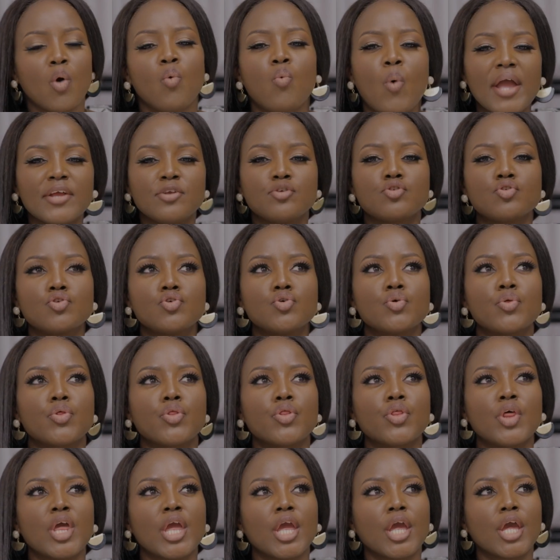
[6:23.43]
Why do you
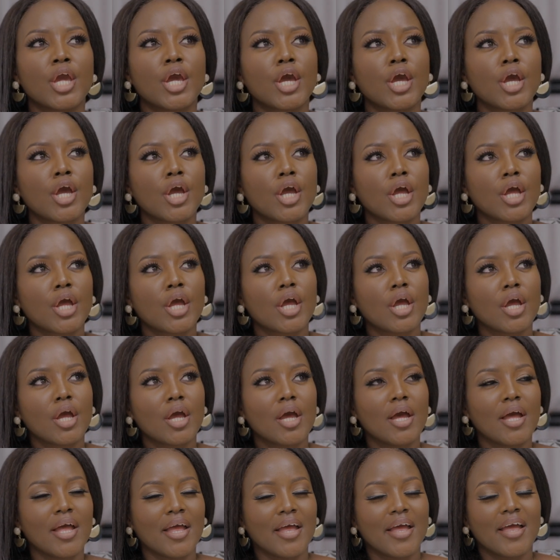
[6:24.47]
think
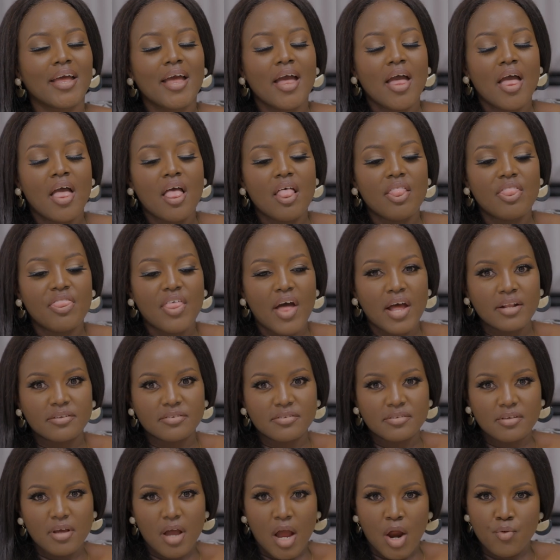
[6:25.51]

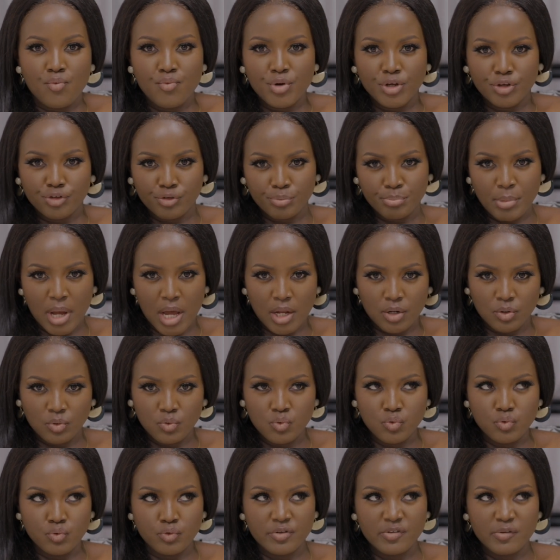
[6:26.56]
that a rich man
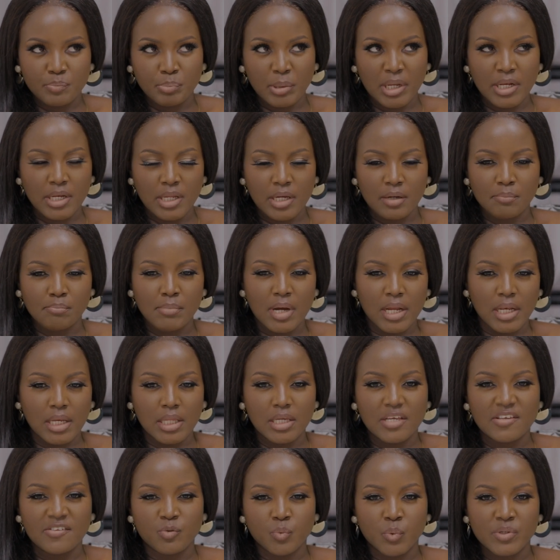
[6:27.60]
who's spending
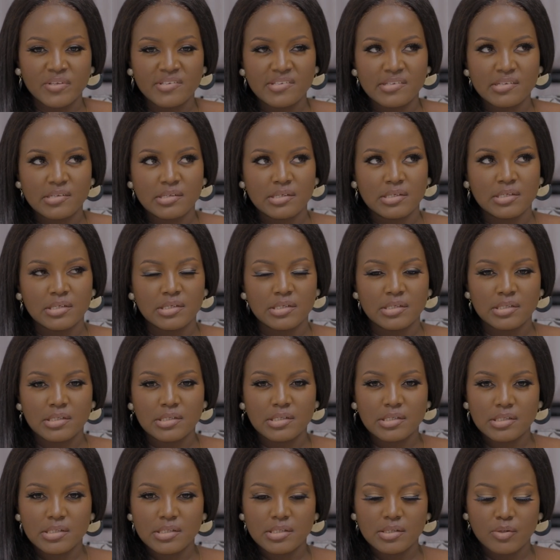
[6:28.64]
money is wasting
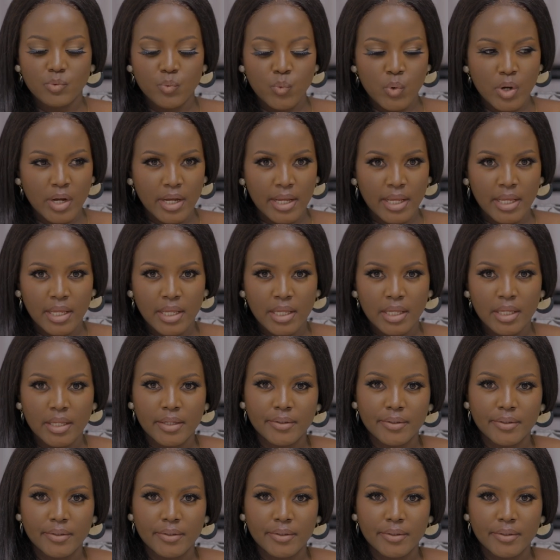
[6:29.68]
it? Why?